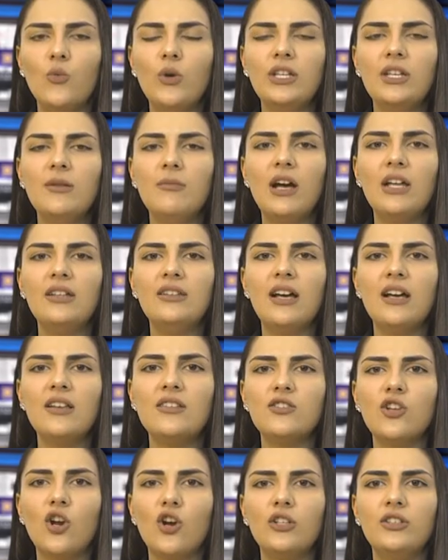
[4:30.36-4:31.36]
We demand the
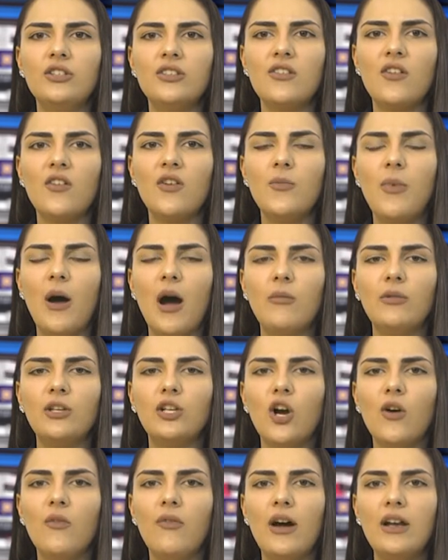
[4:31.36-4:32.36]
authorities of the
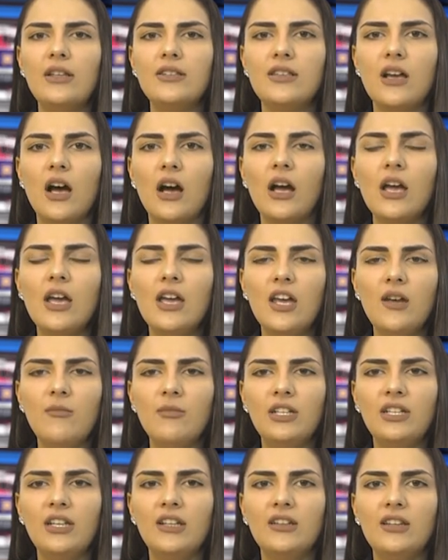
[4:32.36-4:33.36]
Republic of Artsakh
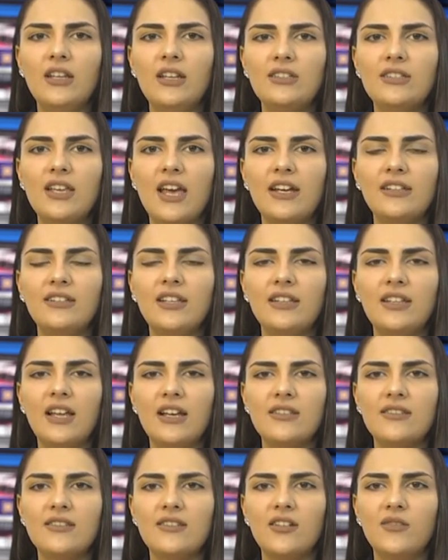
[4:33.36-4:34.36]
immediately take the
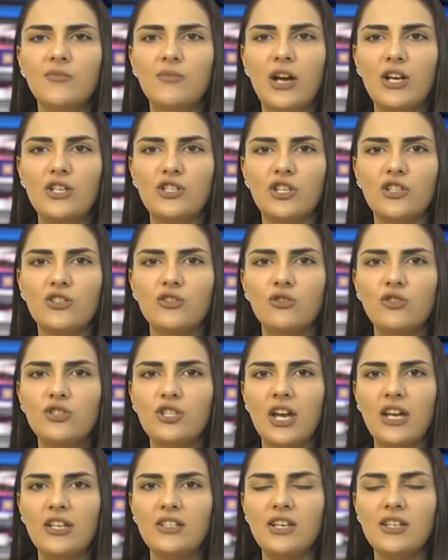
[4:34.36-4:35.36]
necessary measures to
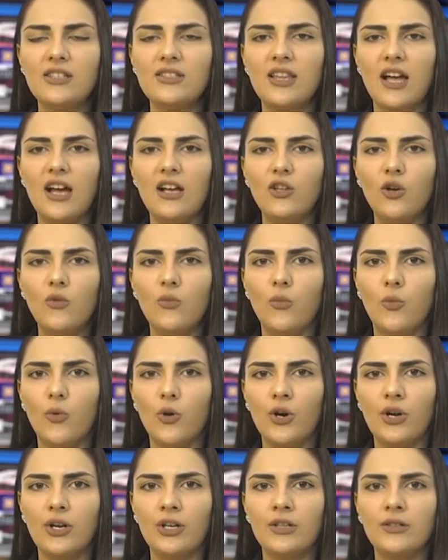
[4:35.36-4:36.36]
change the style of
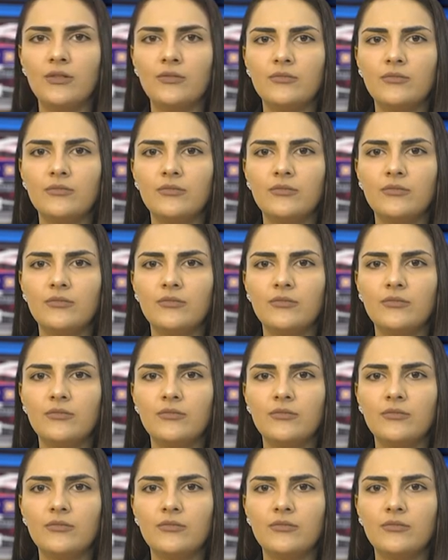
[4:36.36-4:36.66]
work."